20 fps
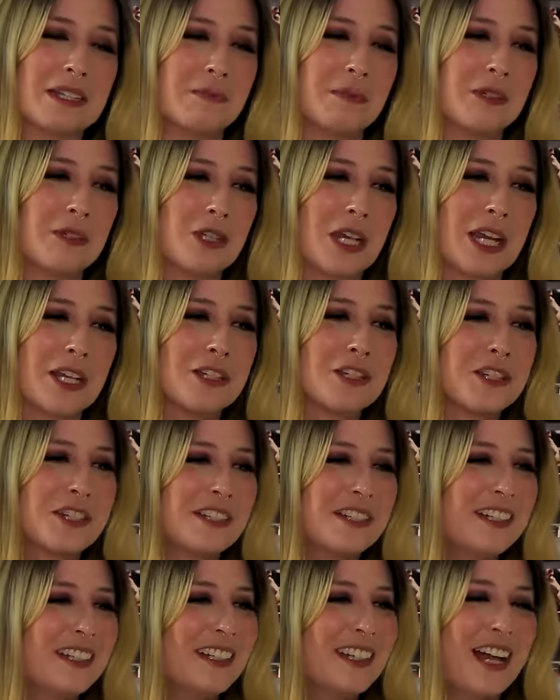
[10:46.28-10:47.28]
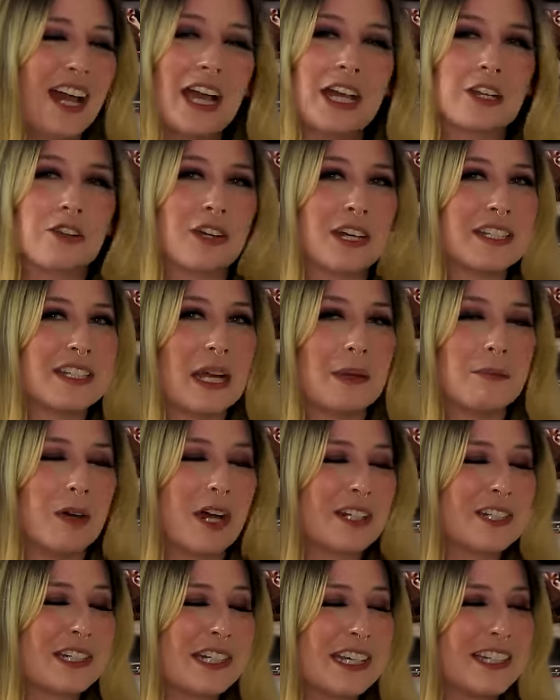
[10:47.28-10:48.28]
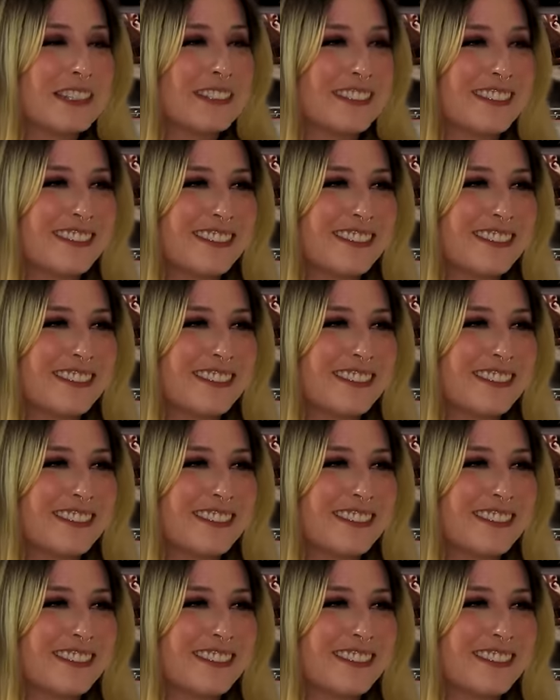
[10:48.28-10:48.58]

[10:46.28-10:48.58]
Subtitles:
has been changed. I had a great time watching it.